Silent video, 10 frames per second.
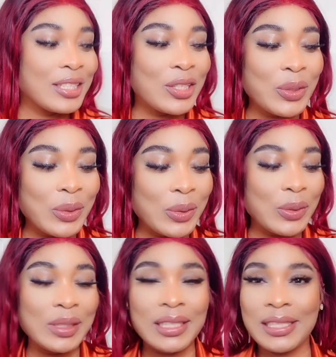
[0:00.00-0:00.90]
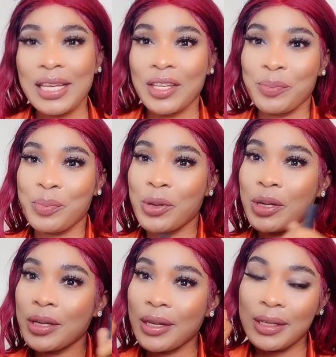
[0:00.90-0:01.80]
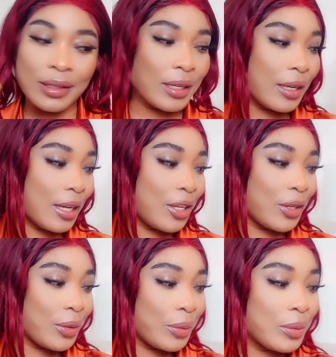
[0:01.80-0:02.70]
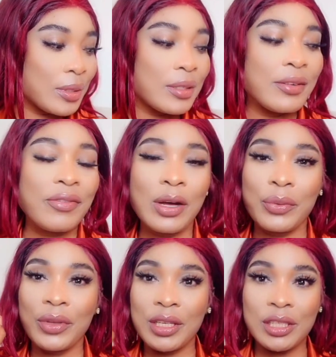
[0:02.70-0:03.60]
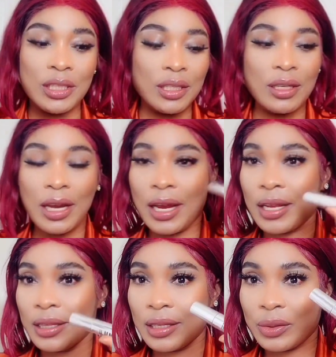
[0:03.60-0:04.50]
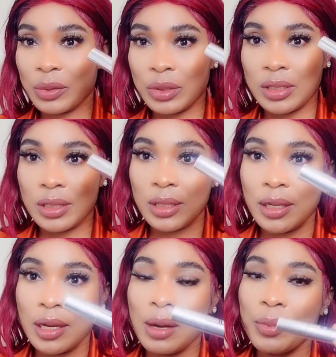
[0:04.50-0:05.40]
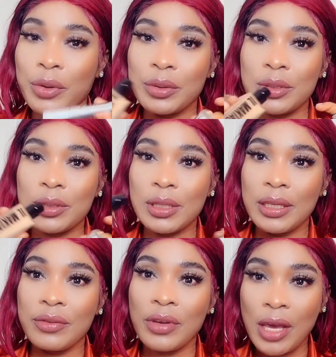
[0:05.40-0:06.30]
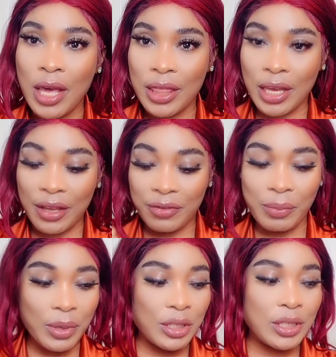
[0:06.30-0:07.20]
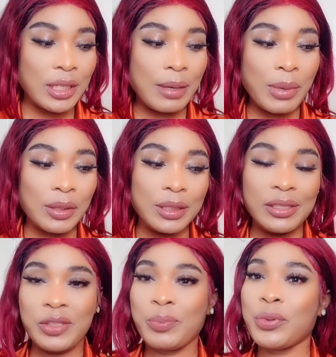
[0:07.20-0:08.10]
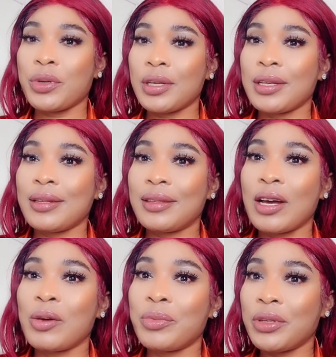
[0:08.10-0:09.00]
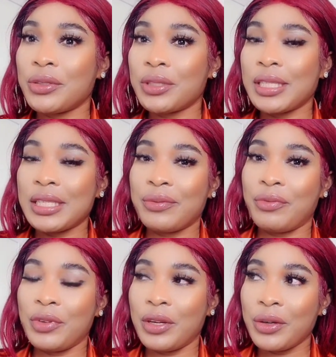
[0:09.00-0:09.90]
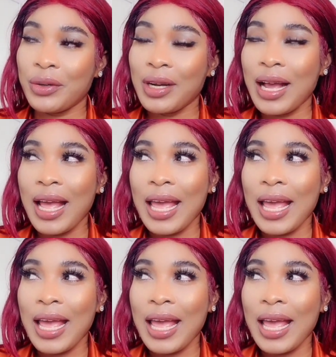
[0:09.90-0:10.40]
So these are the product that I use, the foundation and the concealer. I'm going to leave the information about this product down below this video,